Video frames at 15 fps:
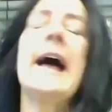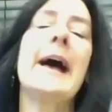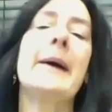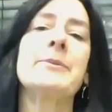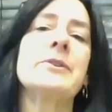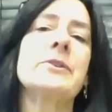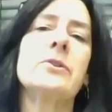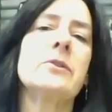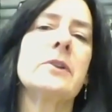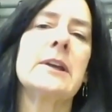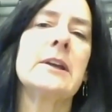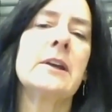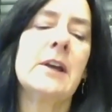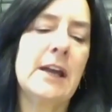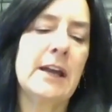
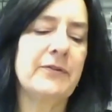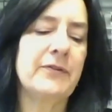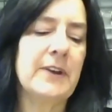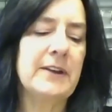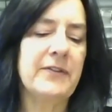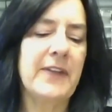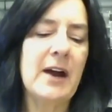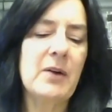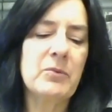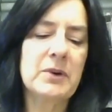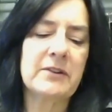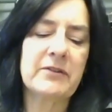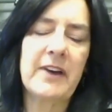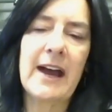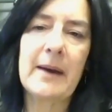absolutely. If that would
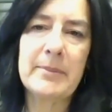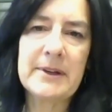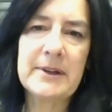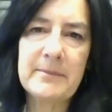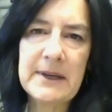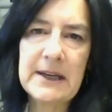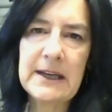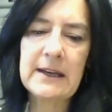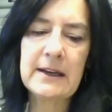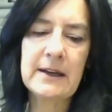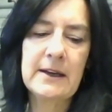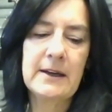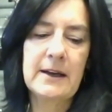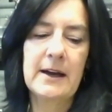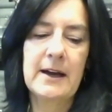have happened to me,
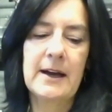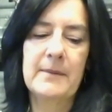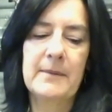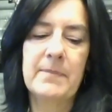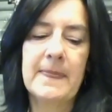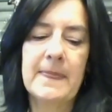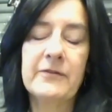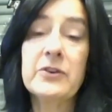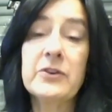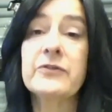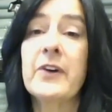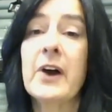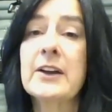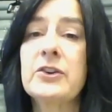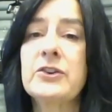first of
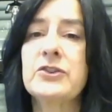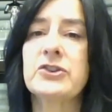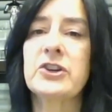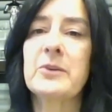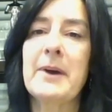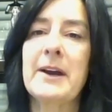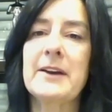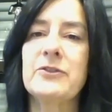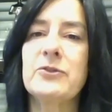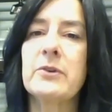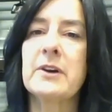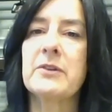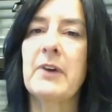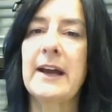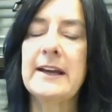all, I couldn't share my
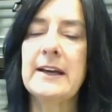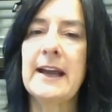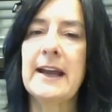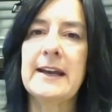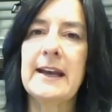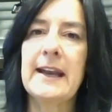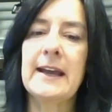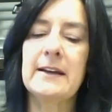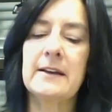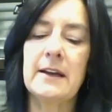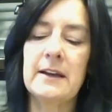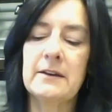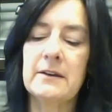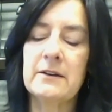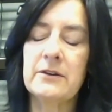story, right?
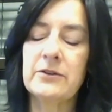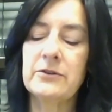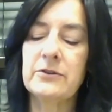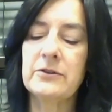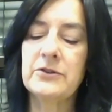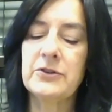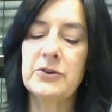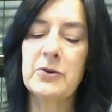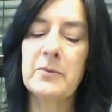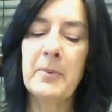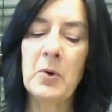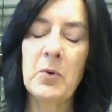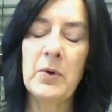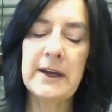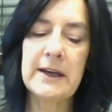And to your
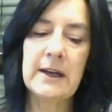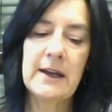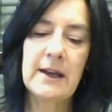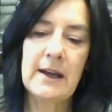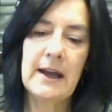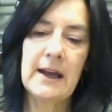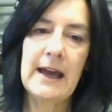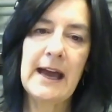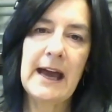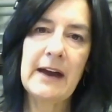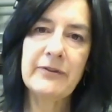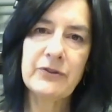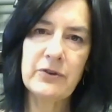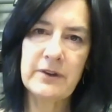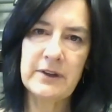point,
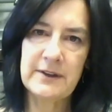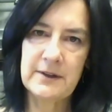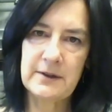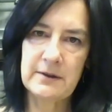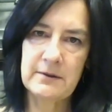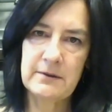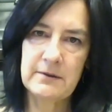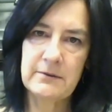after the